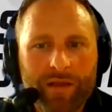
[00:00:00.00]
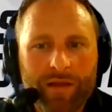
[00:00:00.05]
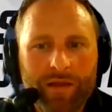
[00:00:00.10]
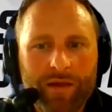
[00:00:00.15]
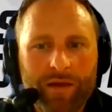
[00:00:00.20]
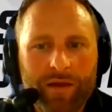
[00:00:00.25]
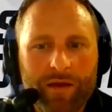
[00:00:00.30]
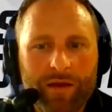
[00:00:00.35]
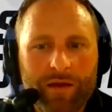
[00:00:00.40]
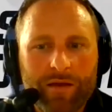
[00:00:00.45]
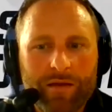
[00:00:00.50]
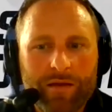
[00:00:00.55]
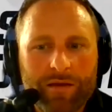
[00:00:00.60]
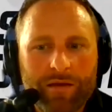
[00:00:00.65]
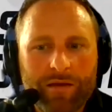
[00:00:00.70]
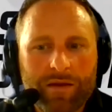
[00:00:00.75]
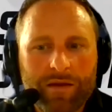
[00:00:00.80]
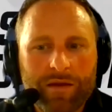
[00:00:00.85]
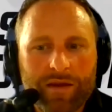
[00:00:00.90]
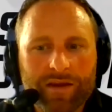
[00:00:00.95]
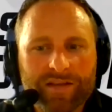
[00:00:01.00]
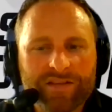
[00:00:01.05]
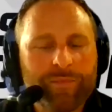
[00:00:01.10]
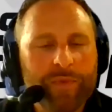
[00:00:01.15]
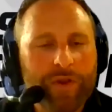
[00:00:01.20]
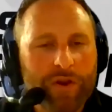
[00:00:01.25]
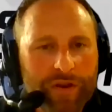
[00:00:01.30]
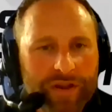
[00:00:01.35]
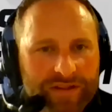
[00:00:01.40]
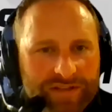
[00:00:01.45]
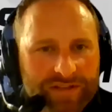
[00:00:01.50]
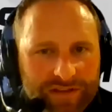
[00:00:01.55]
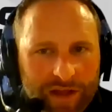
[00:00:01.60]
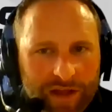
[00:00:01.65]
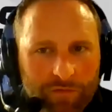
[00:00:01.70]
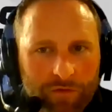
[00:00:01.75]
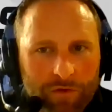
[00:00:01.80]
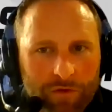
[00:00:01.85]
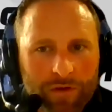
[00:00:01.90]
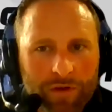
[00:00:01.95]
uh, experience
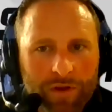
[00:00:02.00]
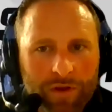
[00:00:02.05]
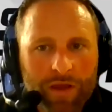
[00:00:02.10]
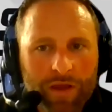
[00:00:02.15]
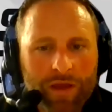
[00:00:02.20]
level